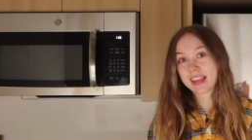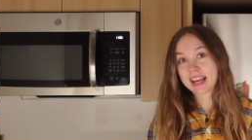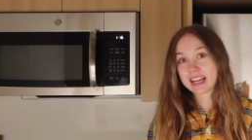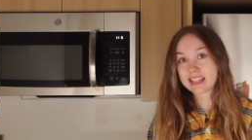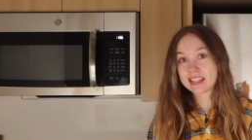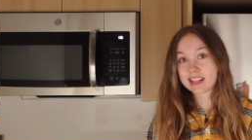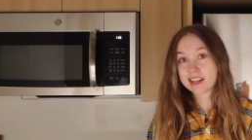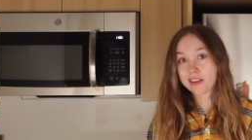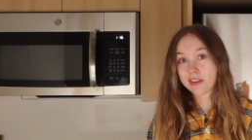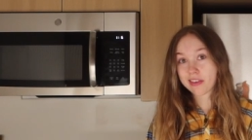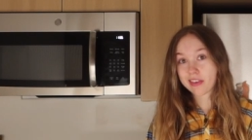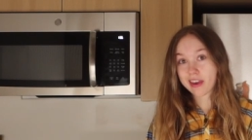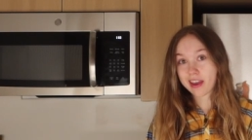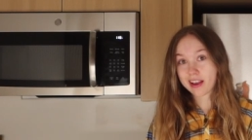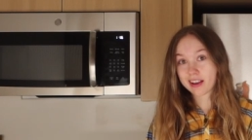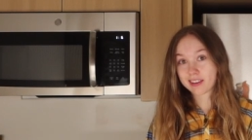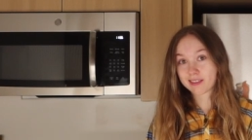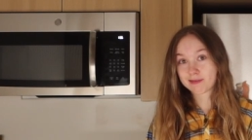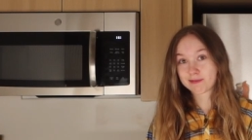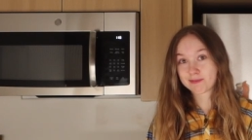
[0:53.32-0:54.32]
I did a
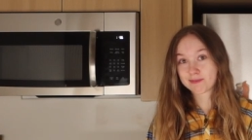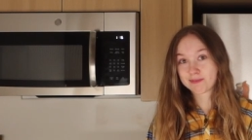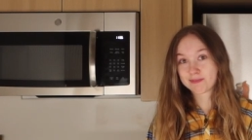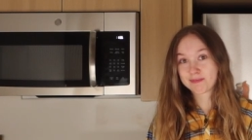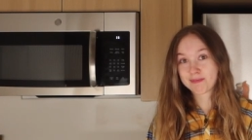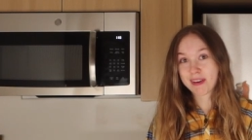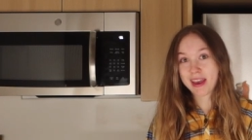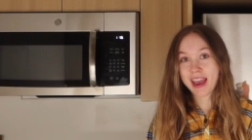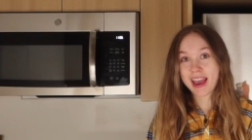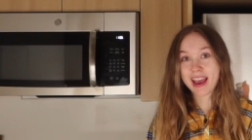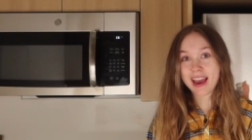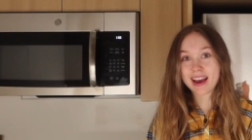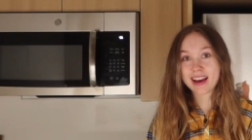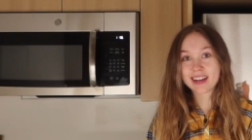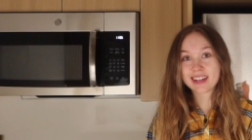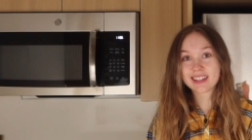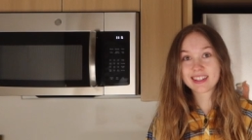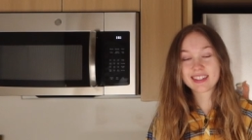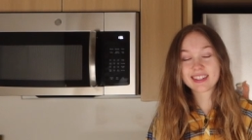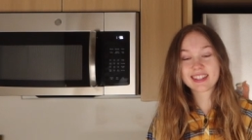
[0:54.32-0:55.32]
thing.
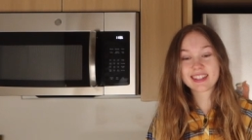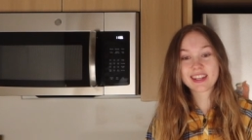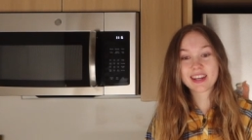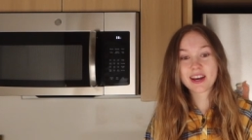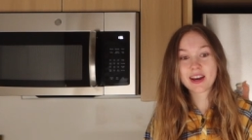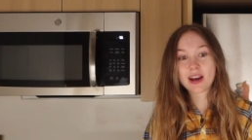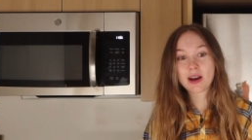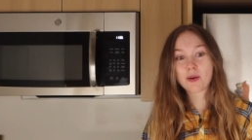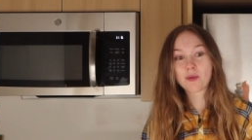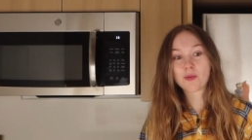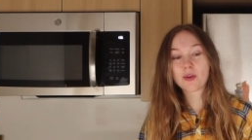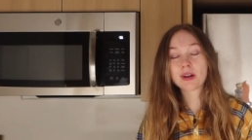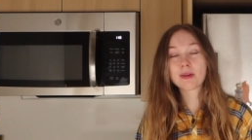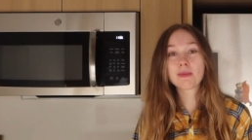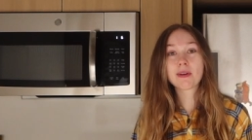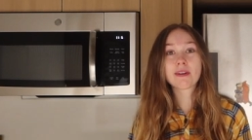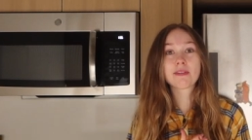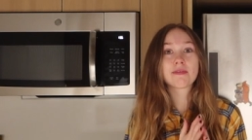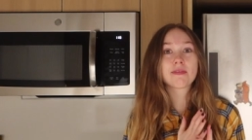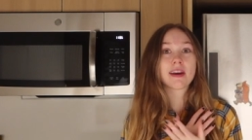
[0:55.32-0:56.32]
And one of
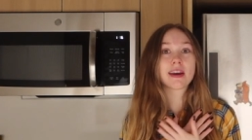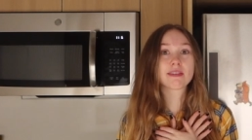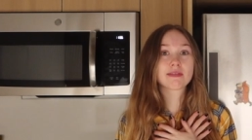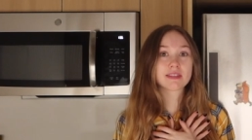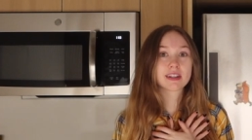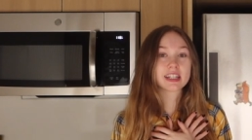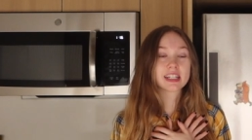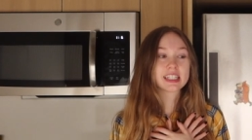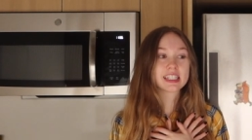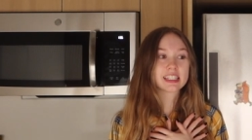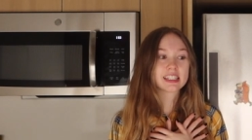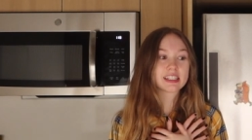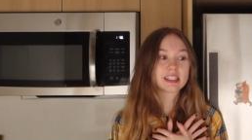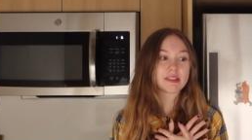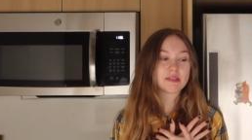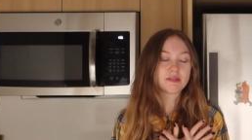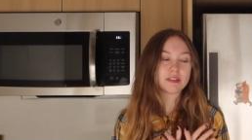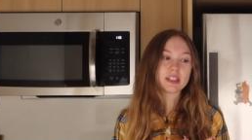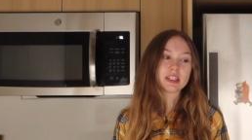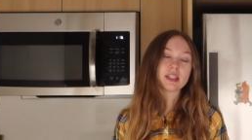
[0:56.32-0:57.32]
my favorite
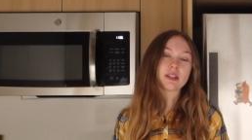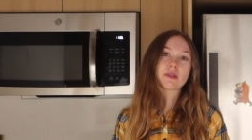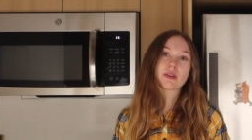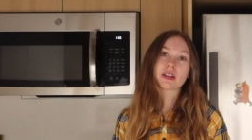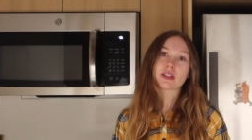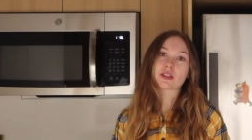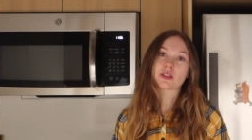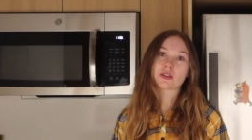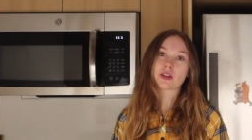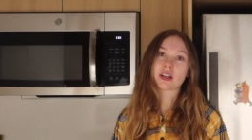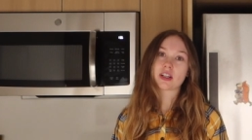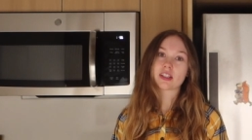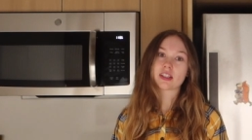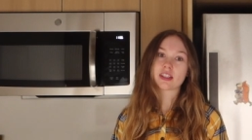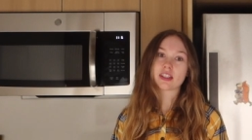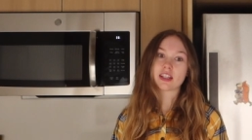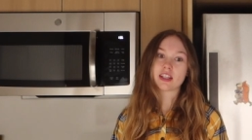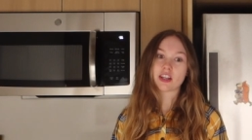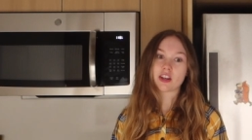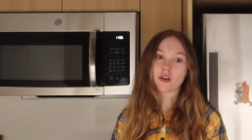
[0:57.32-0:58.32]
vegan
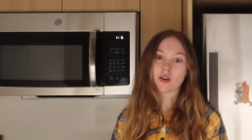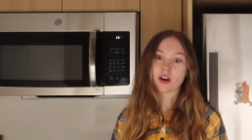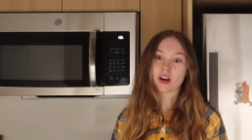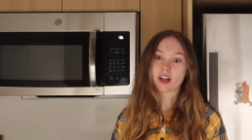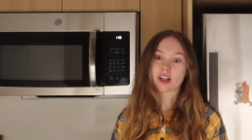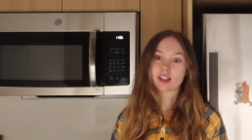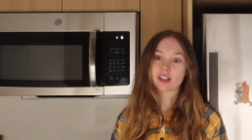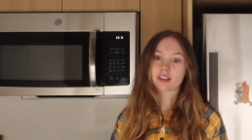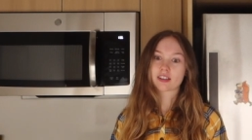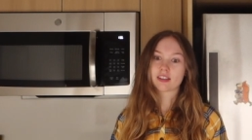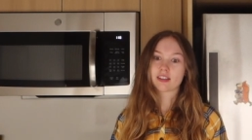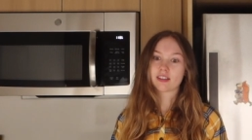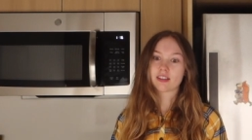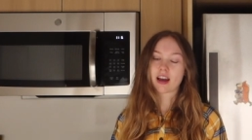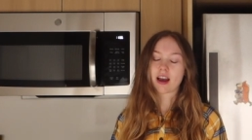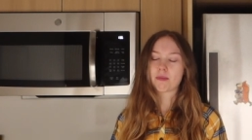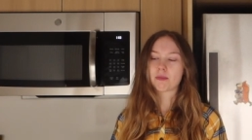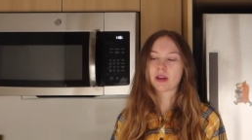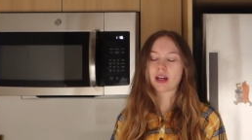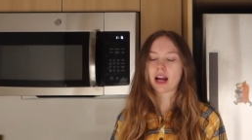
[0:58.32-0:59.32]
restaurants in New York
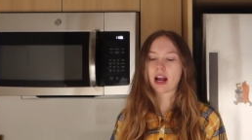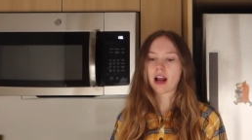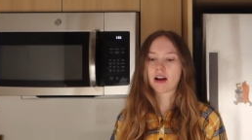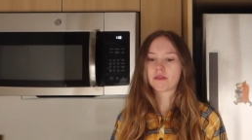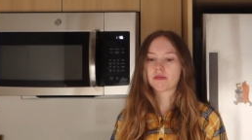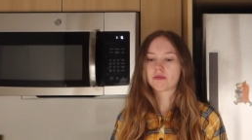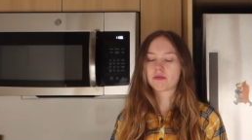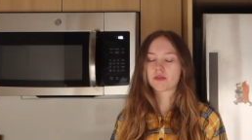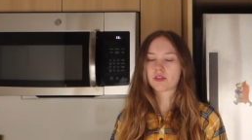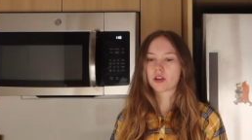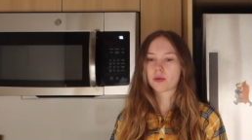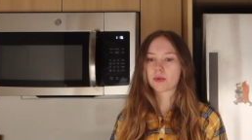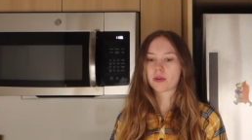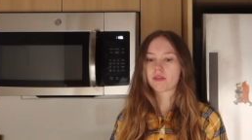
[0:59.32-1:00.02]
I mean, I have so